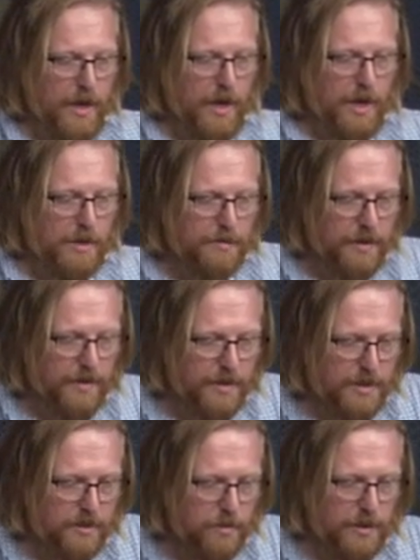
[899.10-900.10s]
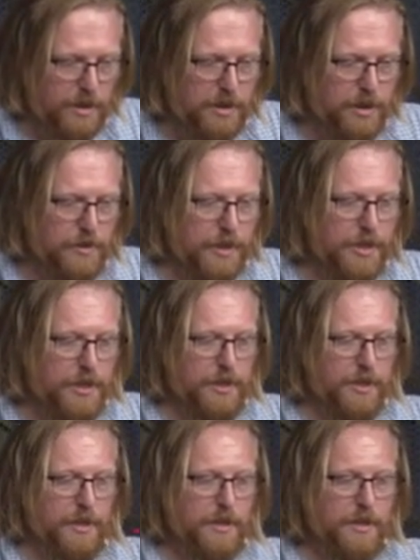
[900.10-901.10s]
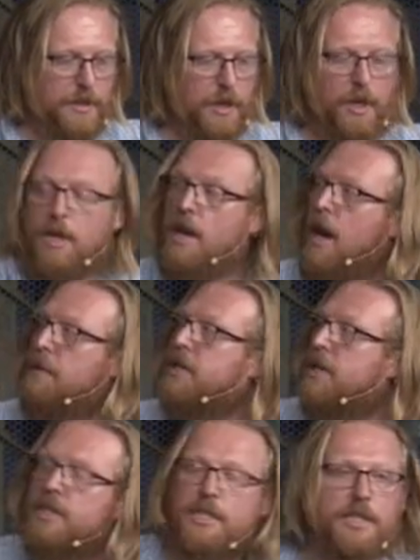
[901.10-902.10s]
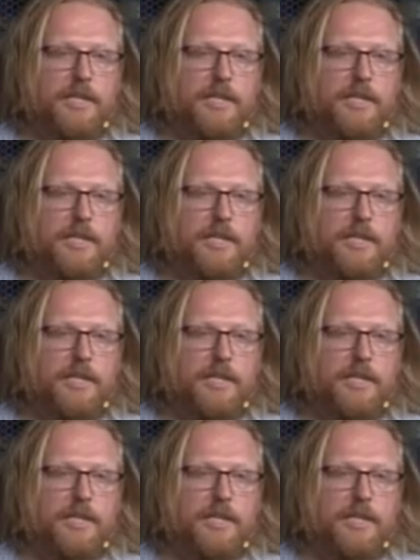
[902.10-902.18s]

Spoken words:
But this will just return null. I'm sorry, is this